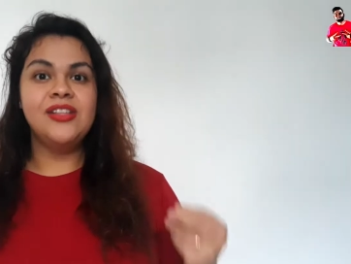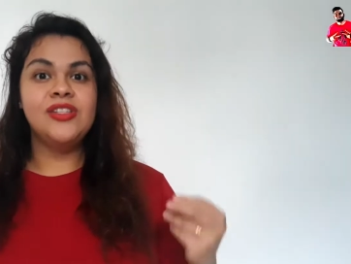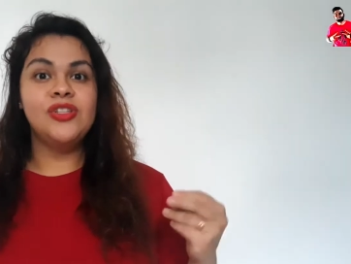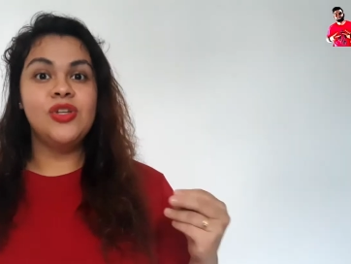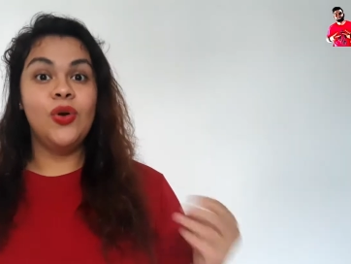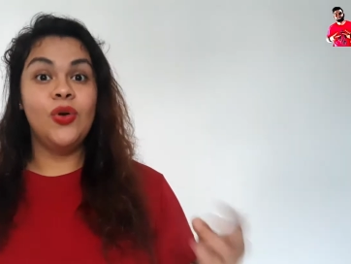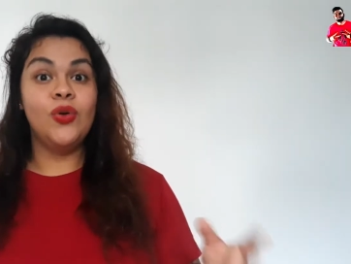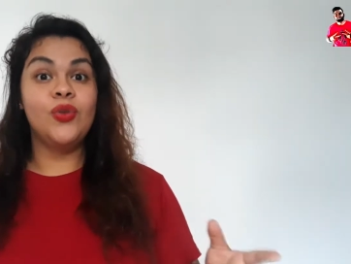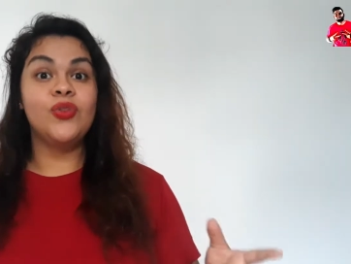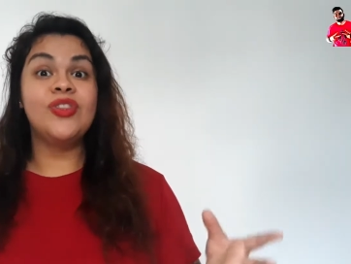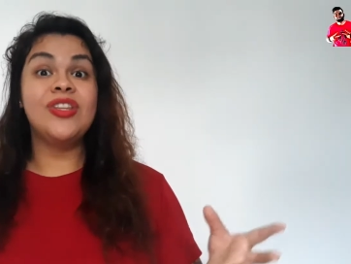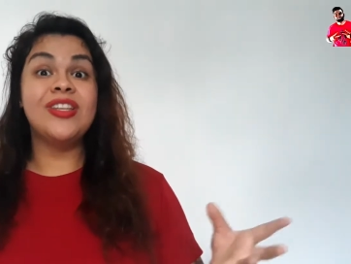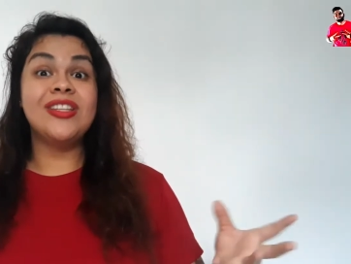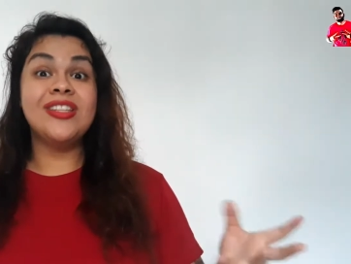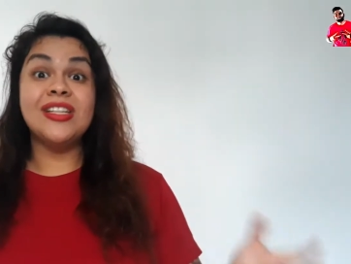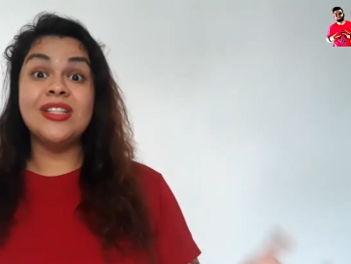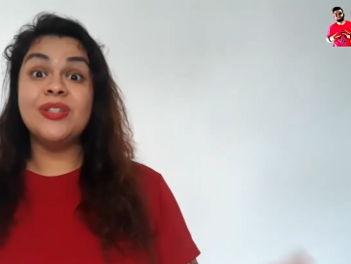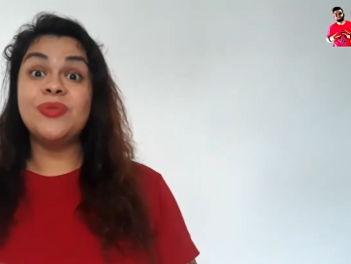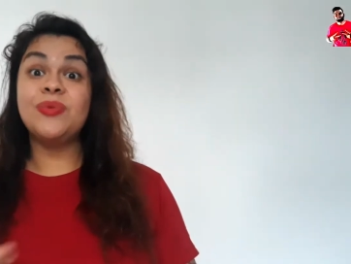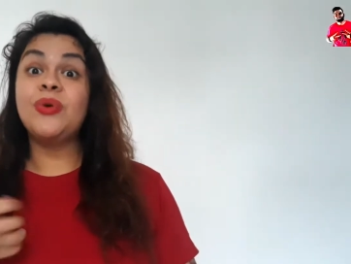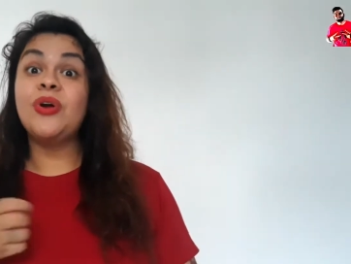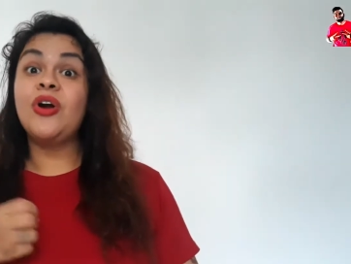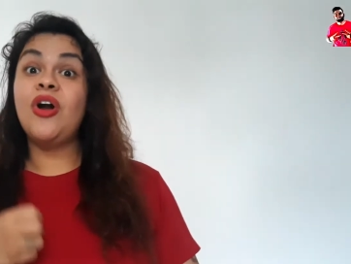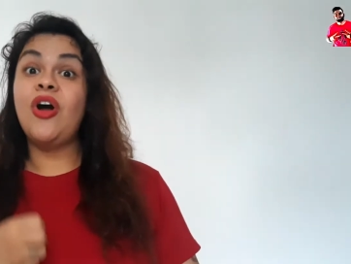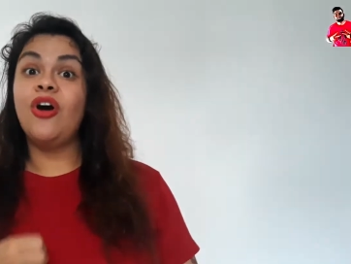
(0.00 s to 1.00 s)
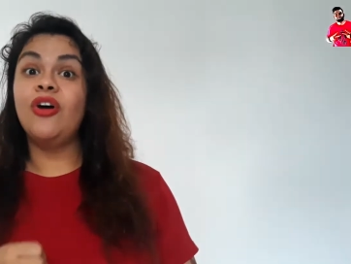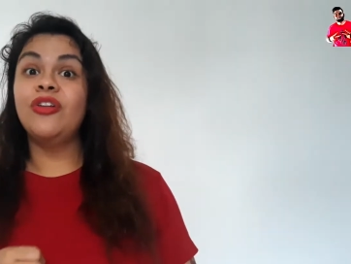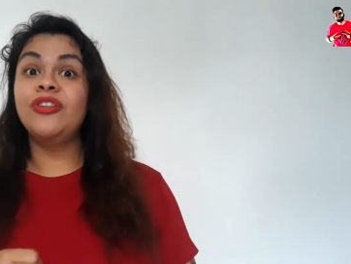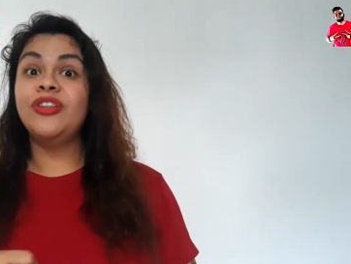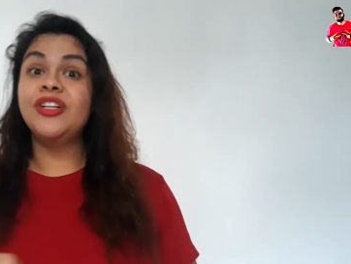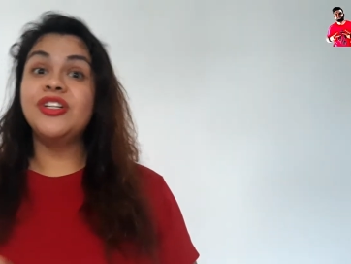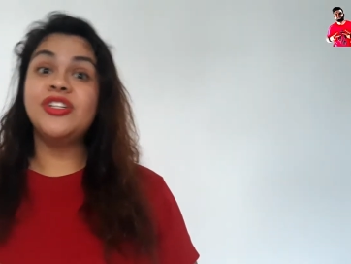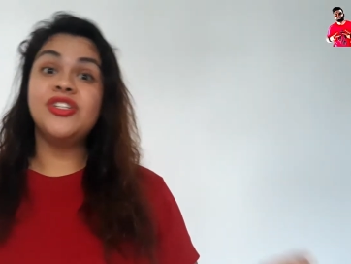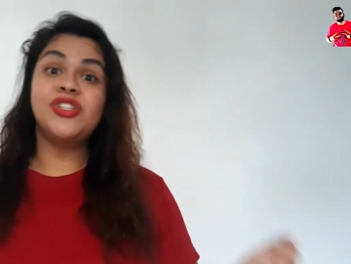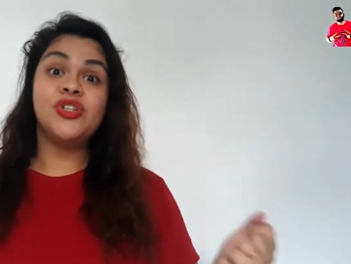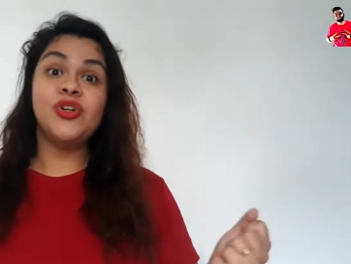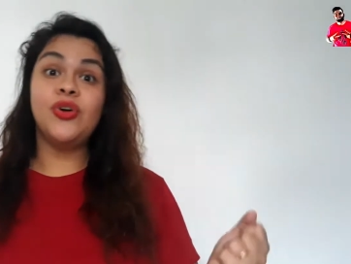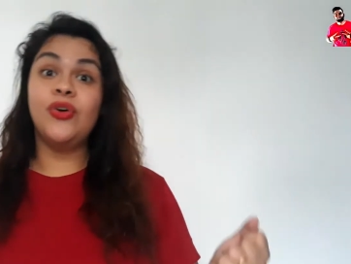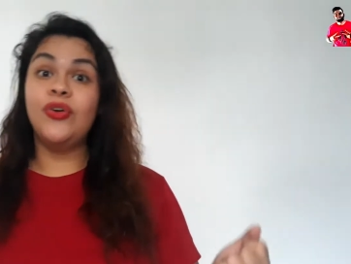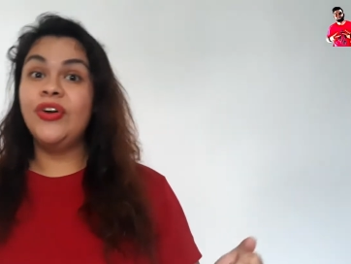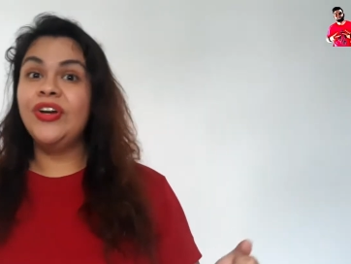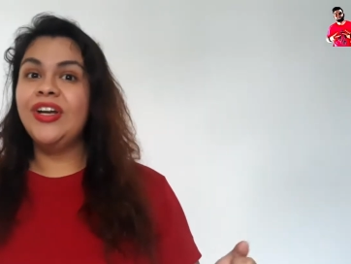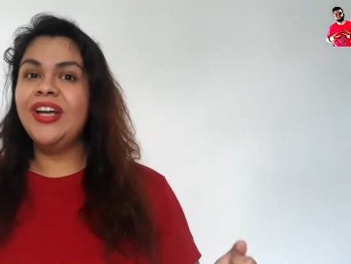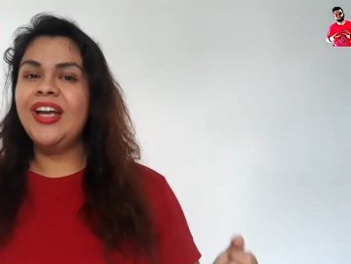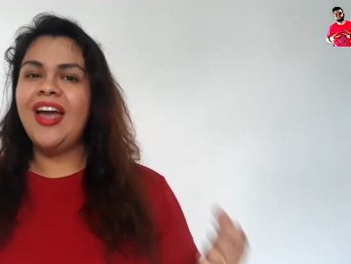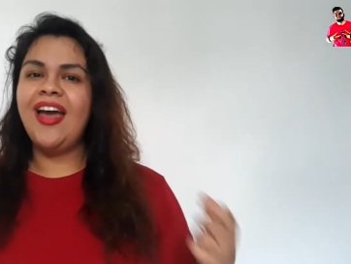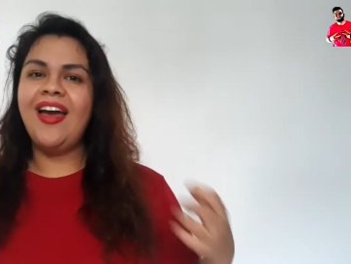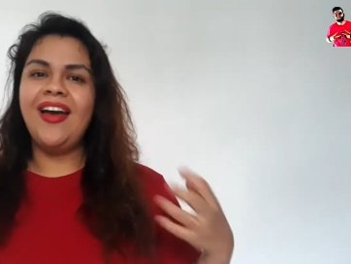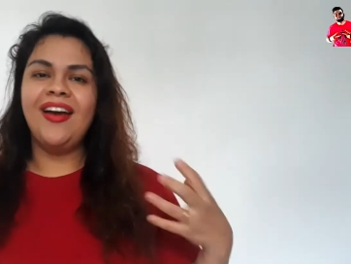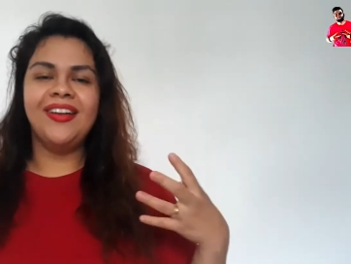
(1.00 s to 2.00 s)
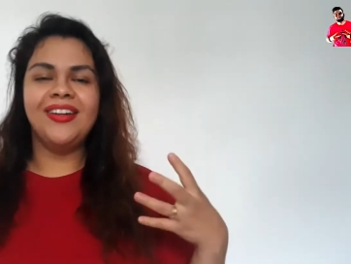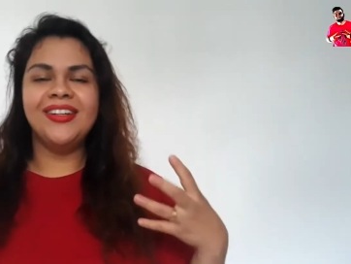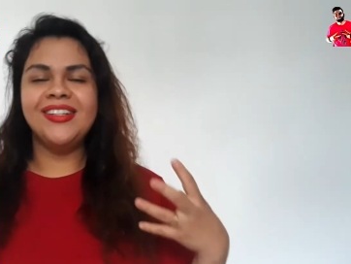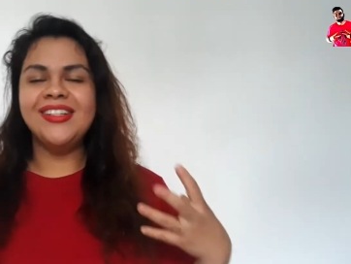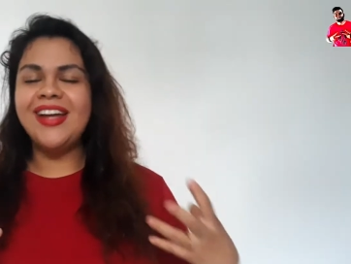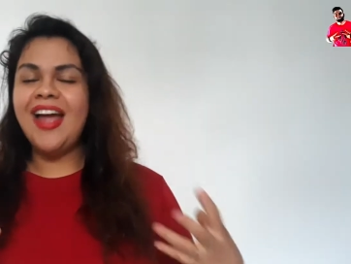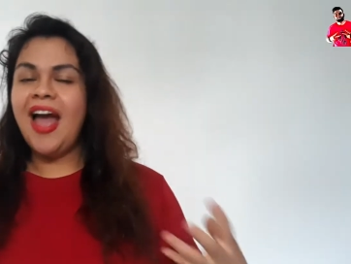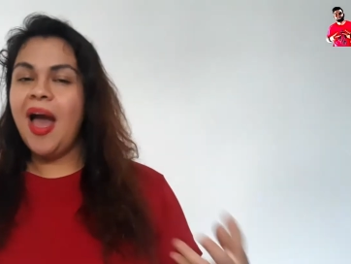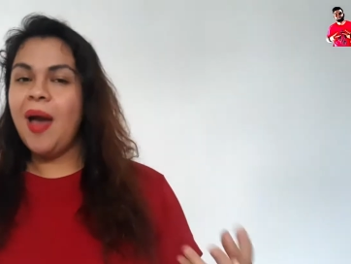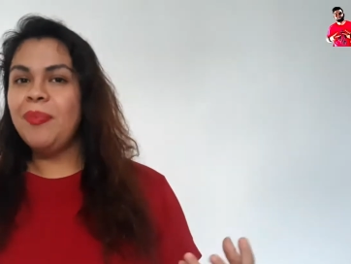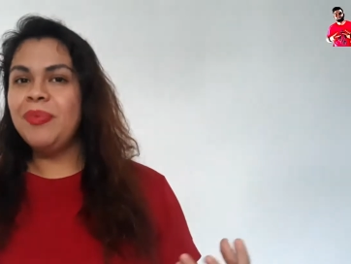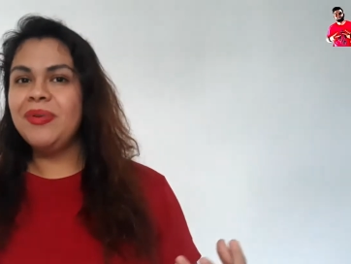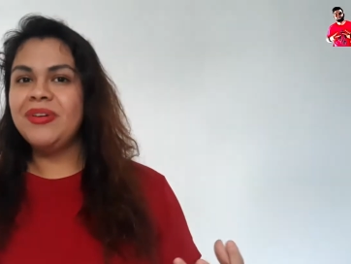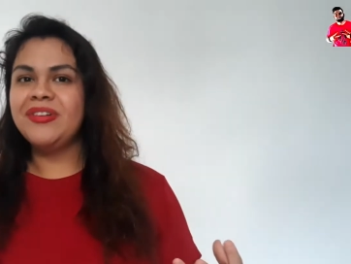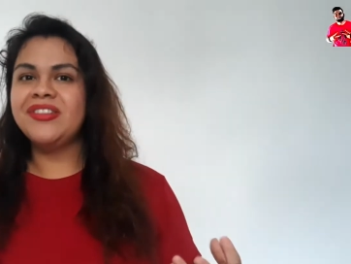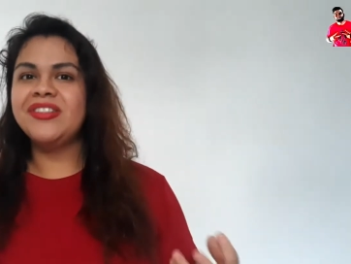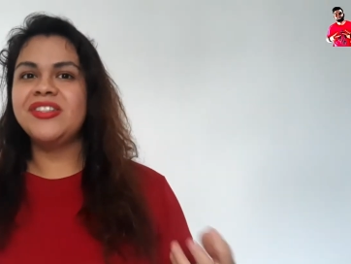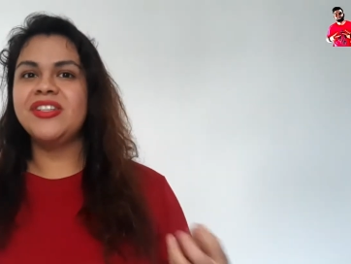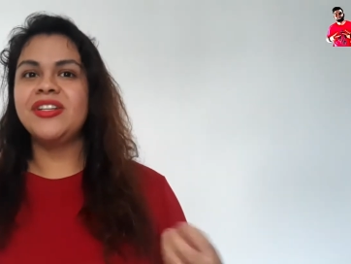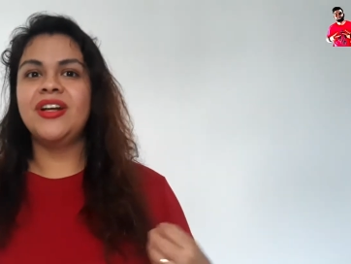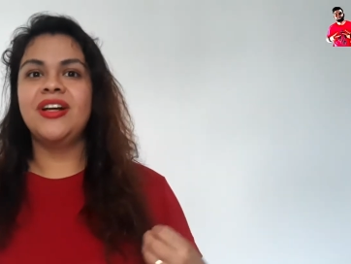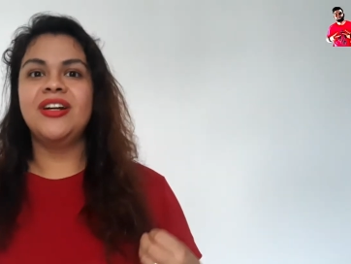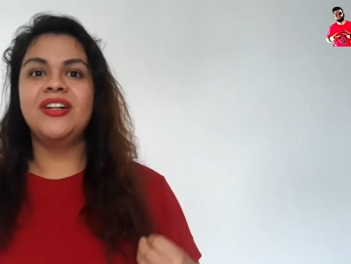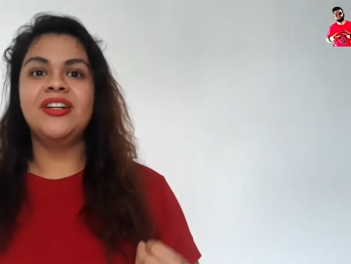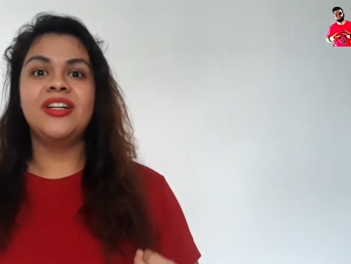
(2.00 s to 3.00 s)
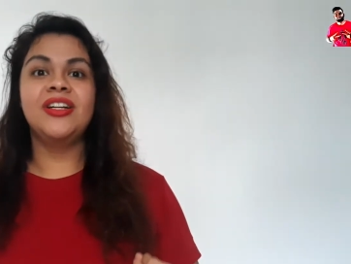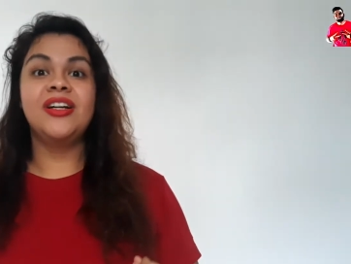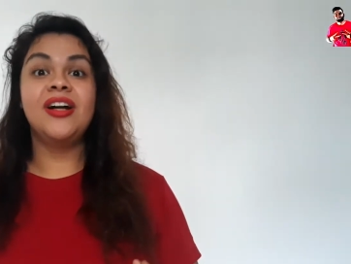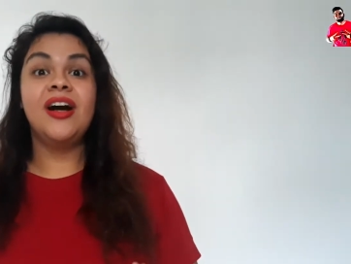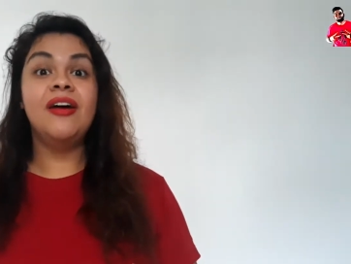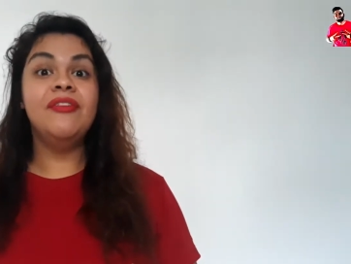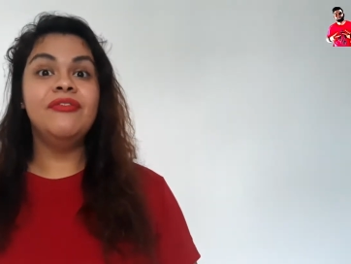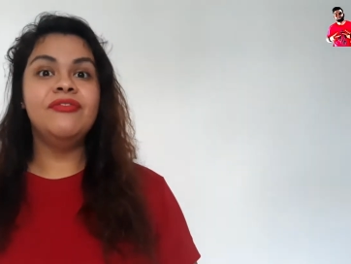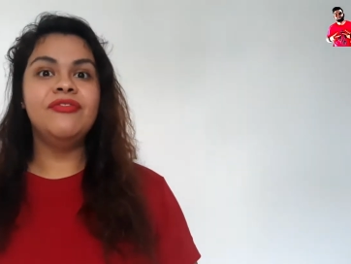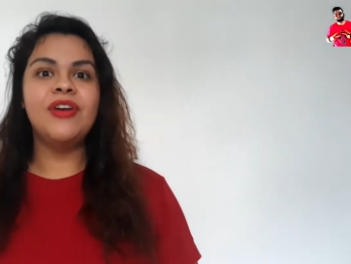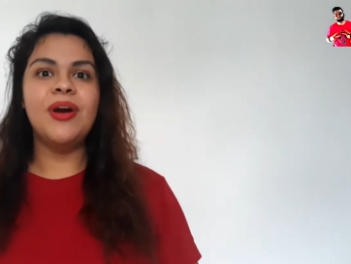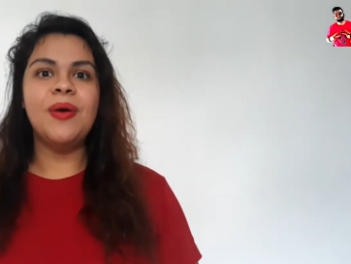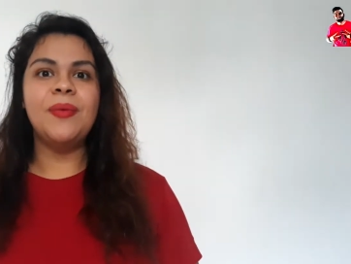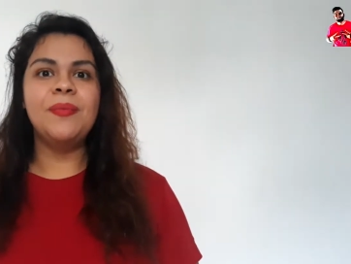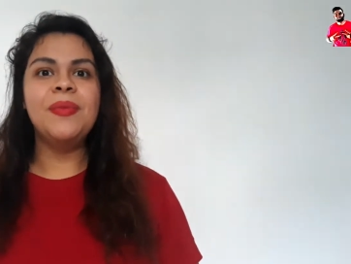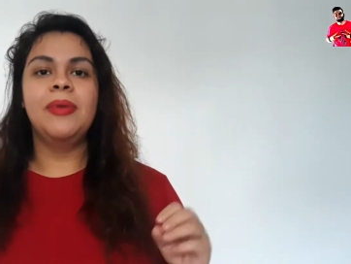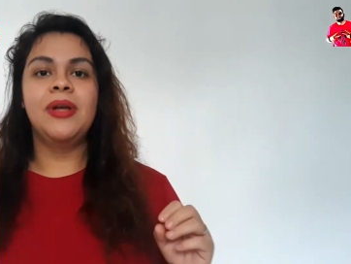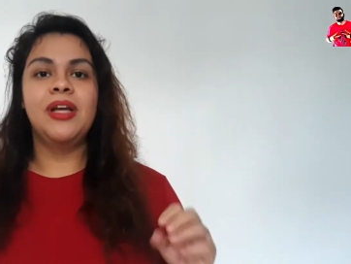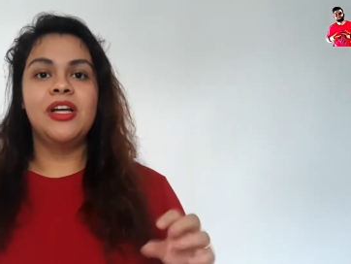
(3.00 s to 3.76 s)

So this is where all the joy and happiness is going to come from,